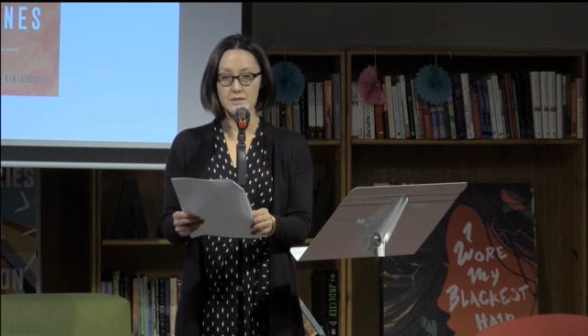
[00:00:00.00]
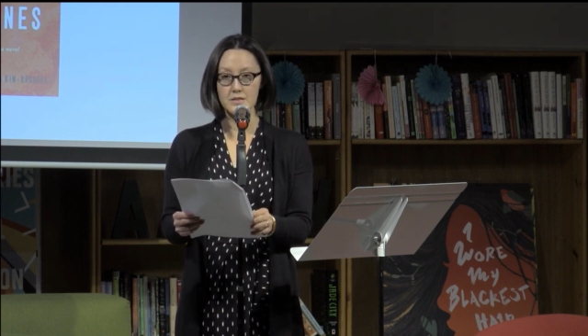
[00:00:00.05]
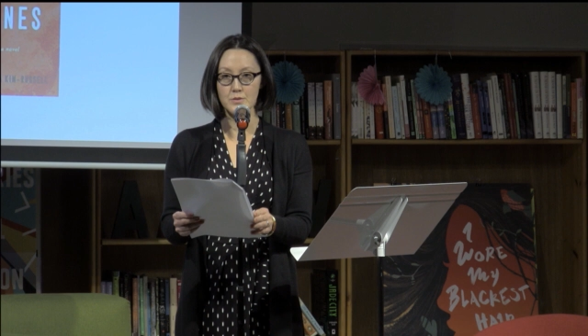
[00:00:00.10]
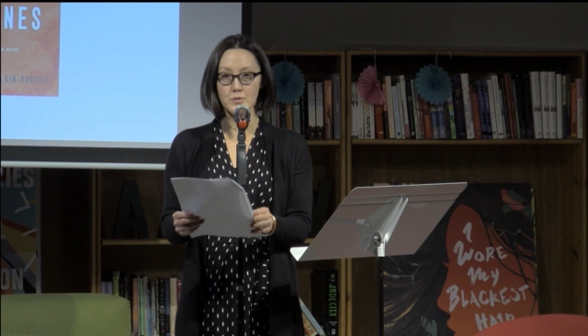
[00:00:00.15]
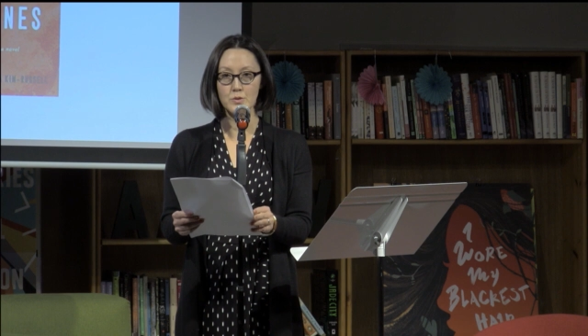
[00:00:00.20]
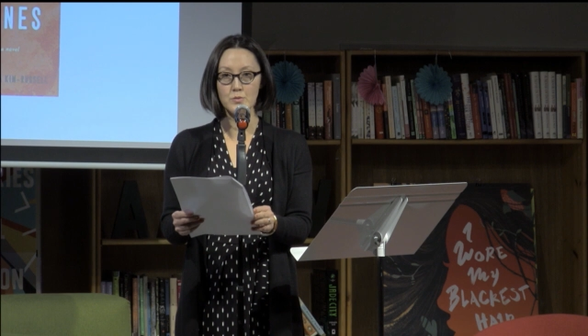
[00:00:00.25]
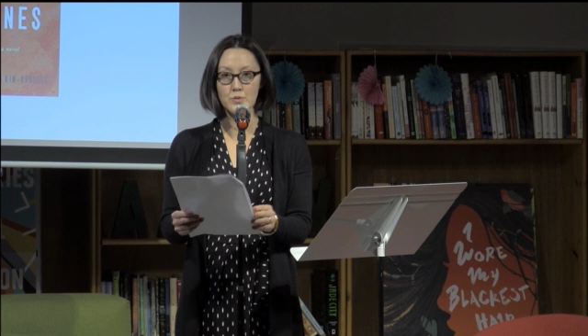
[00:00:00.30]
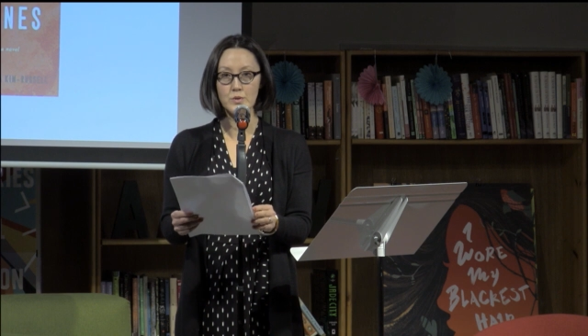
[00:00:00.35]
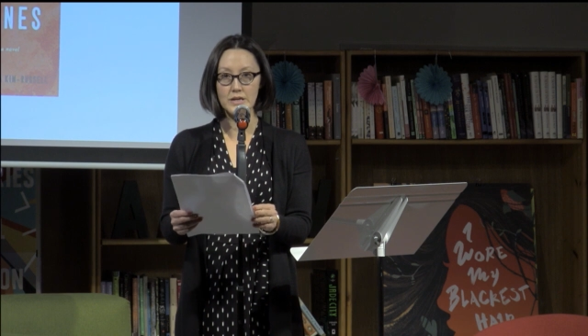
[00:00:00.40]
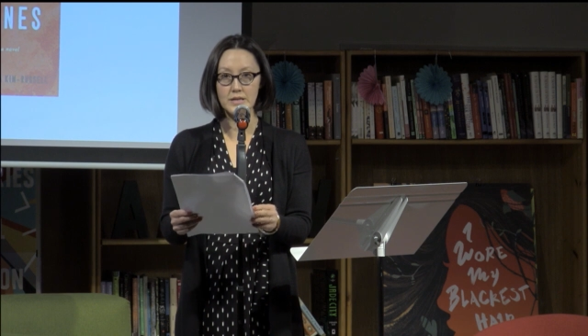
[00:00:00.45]
that
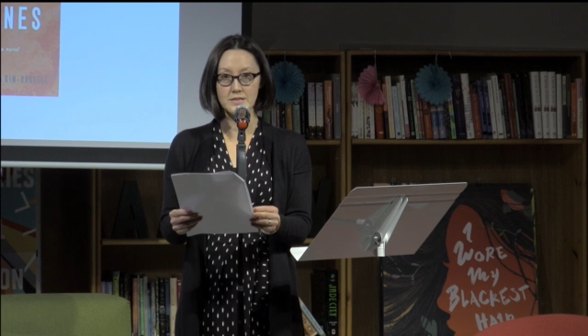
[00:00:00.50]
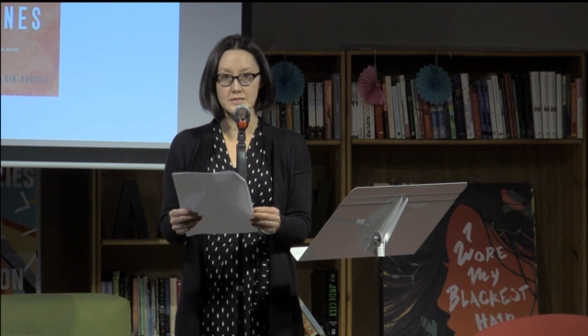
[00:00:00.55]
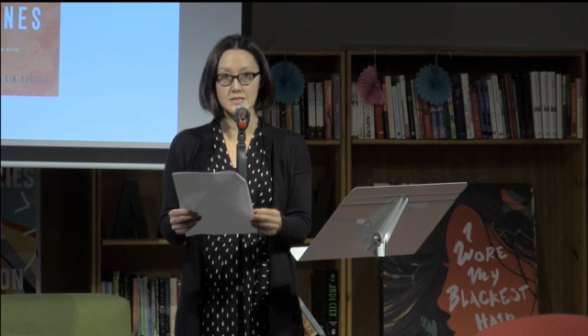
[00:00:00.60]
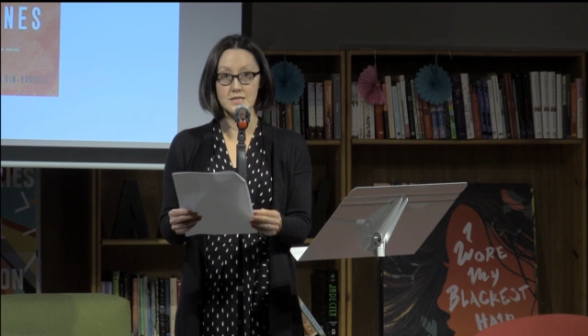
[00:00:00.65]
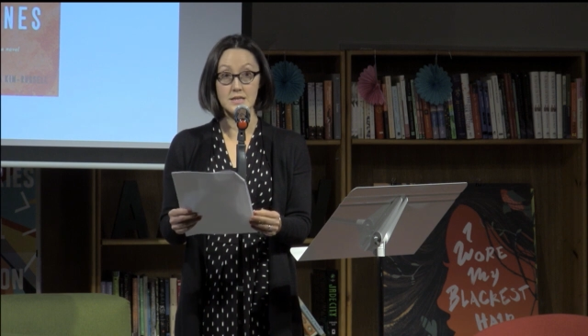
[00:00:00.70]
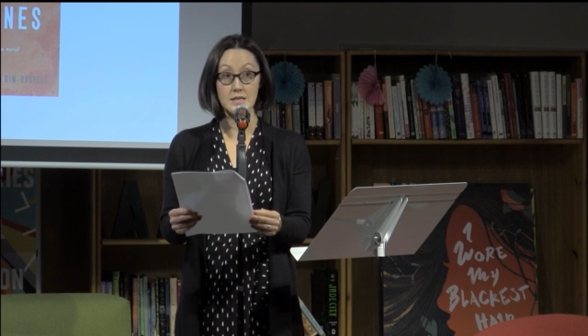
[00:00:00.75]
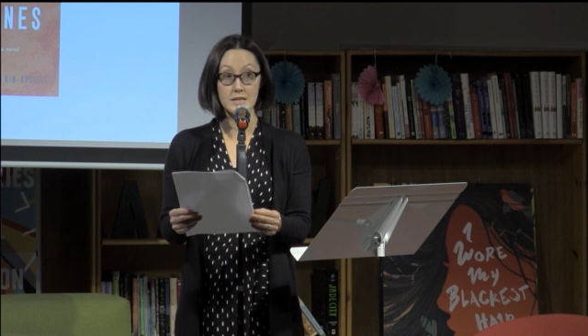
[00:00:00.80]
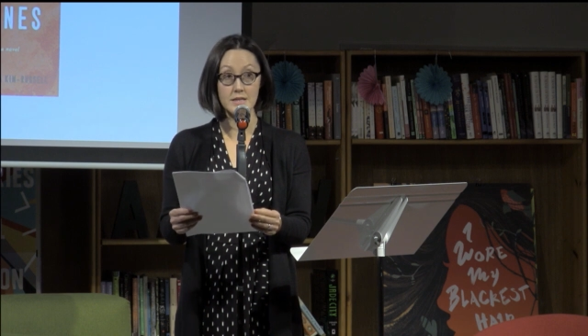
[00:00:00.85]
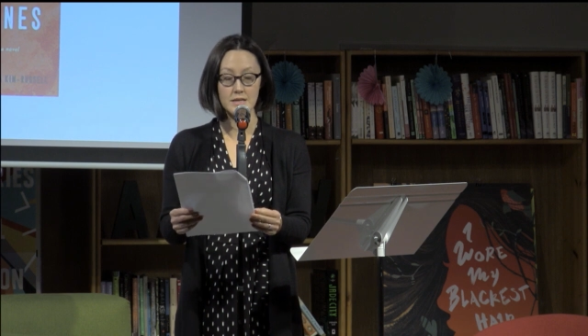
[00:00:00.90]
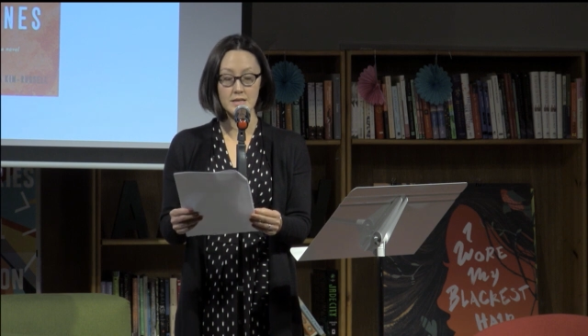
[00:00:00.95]
would ring
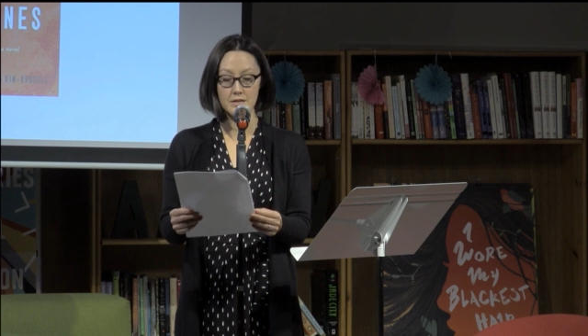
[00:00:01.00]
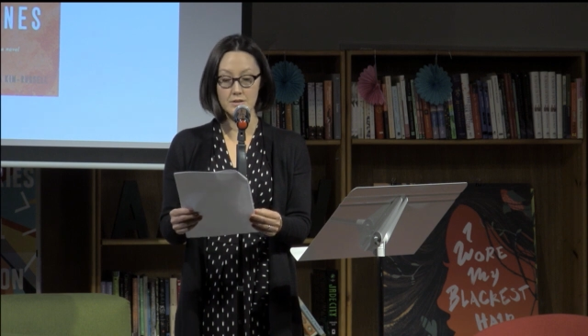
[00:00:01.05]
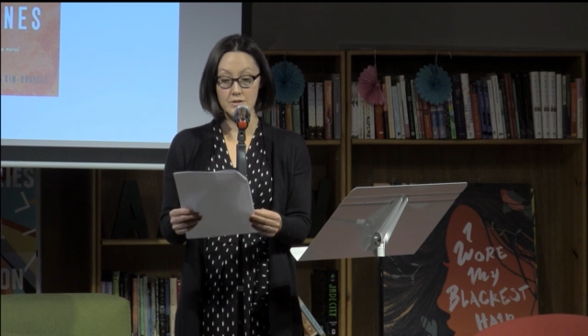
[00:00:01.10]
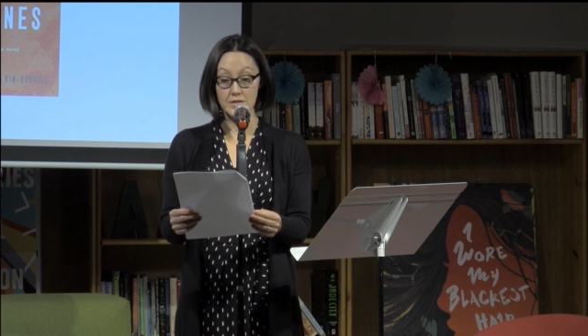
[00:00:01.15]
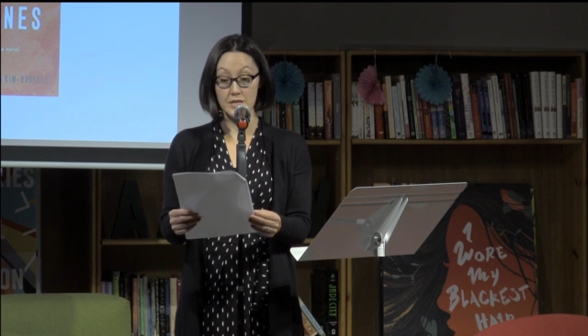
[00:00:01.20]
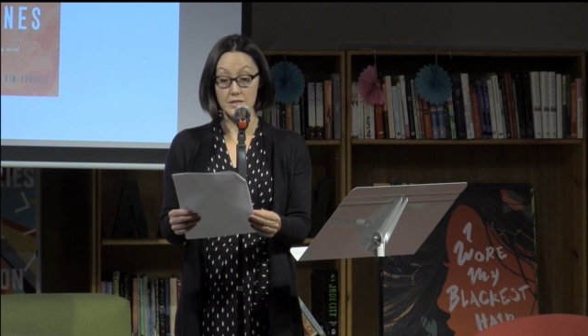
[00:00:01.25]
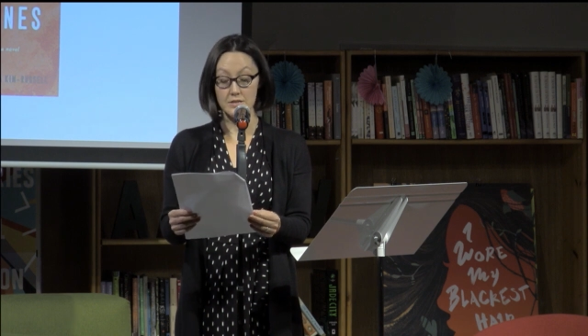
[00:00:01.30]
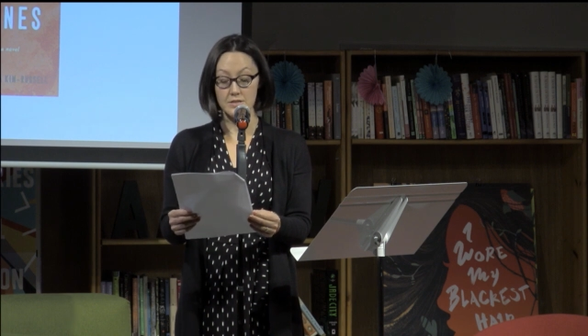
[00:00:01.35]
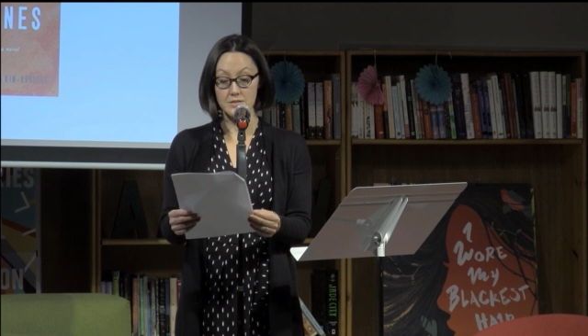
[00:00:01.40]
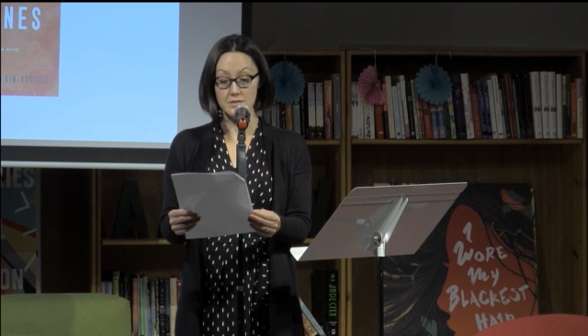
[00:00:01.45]
suddenly in her
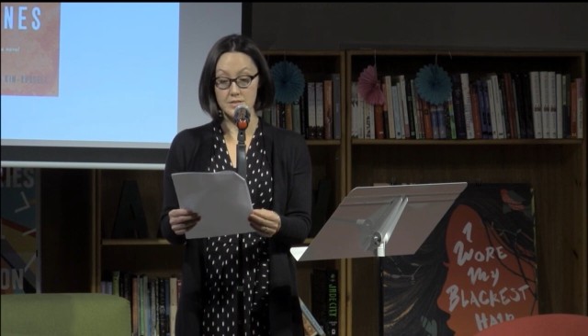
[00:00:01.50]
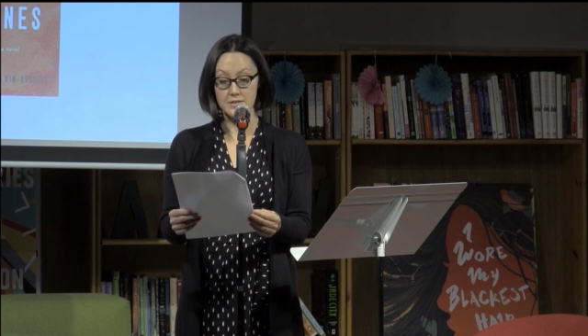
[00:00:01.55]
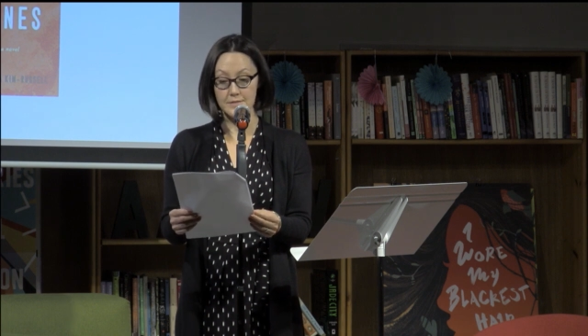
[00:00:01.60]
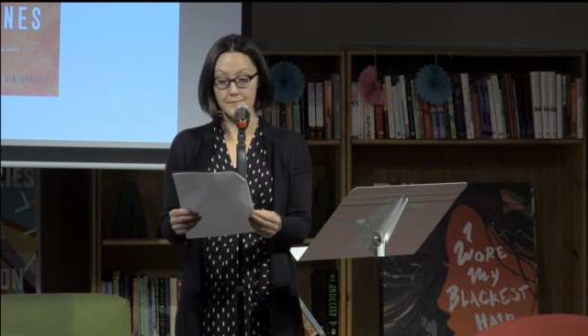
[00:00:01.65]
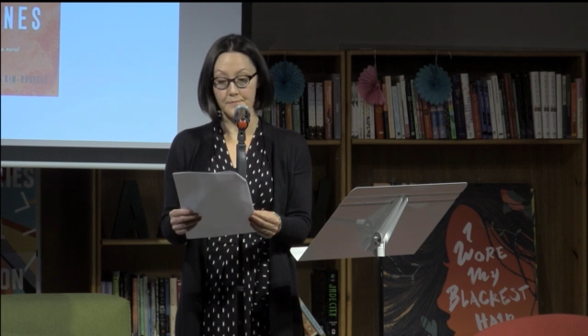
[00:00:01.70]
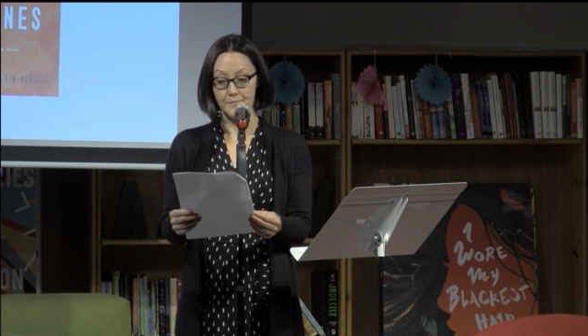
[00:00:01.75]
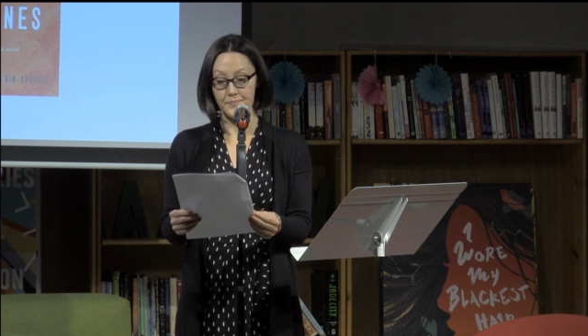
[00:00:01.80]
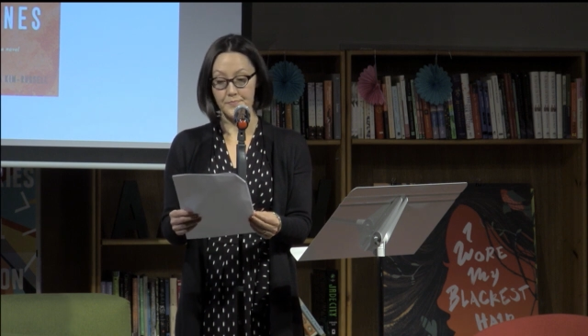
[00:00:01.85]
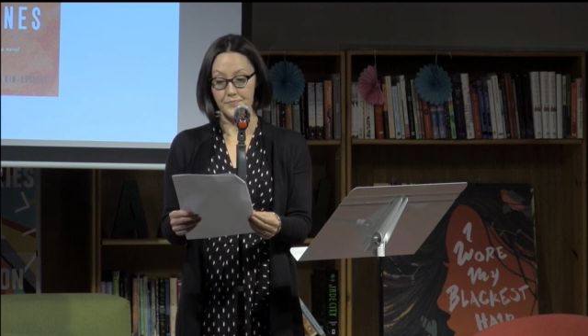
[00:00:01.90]
ears.